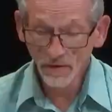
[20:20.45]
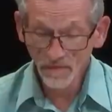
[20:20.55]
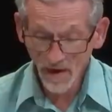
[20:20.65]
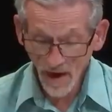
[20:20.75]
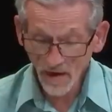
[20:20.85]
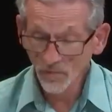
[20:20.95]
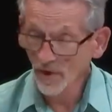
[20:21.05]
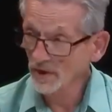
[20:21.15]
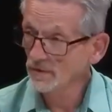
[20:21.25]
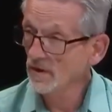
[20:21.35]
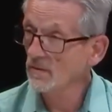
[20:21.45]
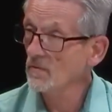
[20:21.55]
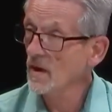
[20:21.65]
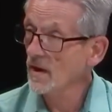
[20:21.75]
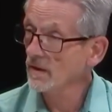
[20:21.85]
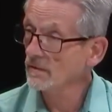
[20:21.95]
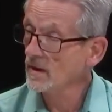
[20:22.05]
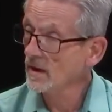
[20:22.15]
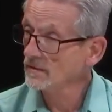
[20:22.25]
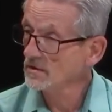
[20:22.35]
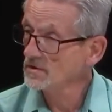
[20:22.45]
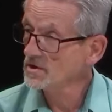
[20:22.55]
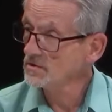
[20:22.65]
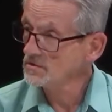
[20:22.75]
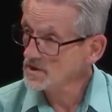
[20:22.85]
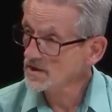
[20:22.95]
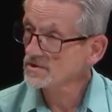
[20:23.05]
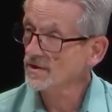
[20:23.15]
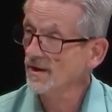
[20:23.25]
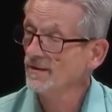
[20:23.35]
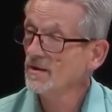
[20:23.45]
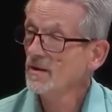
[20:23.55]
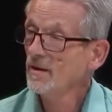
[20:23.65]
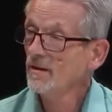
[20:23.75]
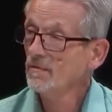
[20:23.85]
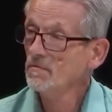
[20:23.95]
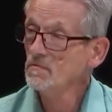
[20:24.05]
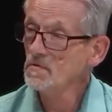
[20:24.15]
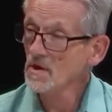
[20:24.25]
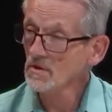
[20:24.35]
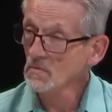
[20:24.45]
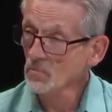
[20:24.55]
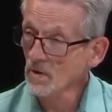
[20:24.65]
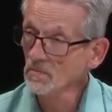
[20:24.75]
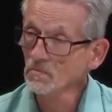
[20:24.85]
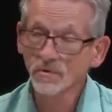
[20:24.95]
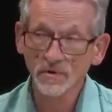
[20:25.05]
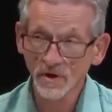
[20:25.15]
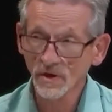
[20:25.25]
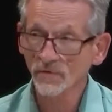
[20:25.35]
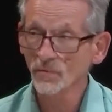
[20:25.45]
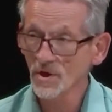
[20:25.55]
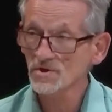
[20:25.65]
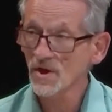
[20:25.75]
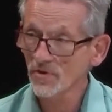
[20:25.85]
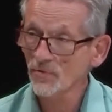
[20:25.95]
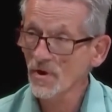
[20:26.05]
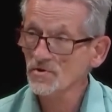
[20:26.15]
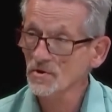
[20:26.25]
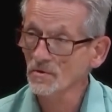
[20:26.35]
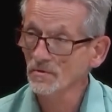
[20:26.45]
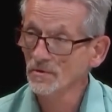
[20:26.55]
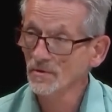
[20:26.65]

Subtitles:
they had waited and had continued testing, then they probably would not have reached that threshold.